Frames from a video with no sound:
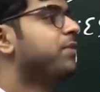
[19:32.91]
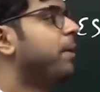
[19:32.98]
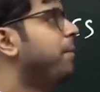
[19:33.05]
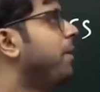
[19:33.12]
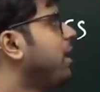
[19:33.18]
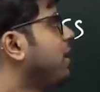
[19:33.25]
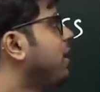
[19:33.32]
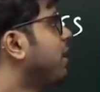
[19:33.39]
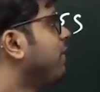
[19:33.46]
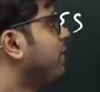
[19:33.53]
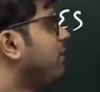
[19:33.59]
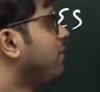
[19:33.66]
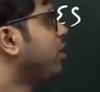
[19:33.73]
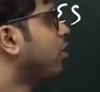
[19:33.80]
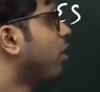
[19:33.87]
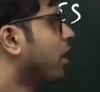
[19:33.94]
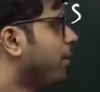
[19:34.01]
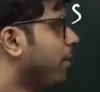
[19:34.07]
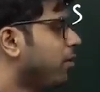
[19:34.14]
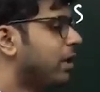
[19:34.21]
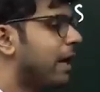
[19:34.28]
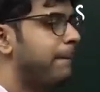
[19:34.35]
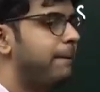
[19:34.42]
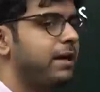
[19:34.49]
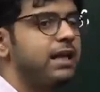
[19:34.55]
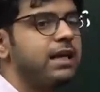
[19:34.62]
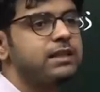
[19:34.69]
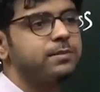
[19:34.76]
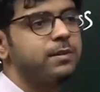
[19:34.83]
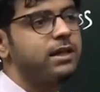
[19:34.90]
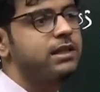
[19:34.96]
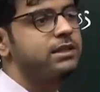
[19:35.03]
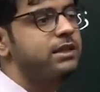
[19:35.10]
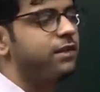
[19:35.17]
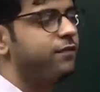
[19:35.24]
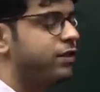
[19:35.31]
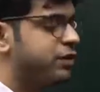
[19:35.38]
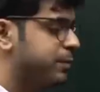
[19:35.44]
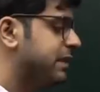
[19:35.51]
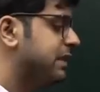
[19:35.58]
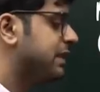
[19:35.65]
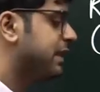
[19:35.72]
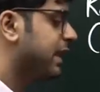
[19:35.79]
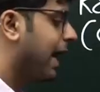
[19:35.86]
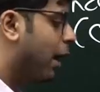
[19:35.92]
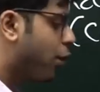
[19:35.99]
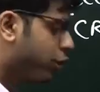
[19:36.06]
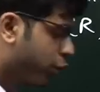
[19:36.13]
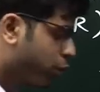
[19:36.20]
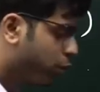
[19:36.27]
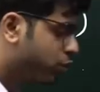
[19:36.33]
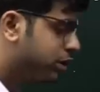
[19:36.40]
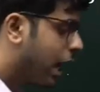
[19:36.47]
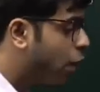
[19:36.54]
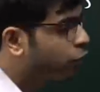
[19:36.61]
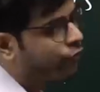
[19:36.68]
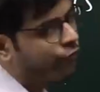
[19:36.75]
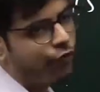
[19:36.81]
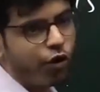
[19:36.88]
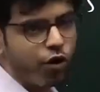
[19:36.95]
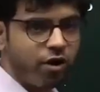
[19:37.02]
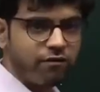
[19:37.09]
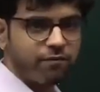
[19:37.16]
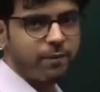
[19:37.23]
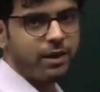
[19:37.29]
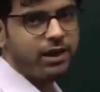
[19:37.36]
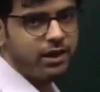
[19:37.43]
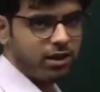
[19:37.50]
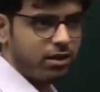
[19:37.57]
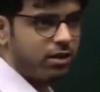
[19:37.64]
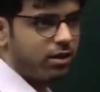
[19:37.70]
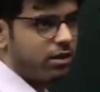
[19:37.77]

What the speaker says: But when we talk about capital expenditure, which means ki huge outflow of money.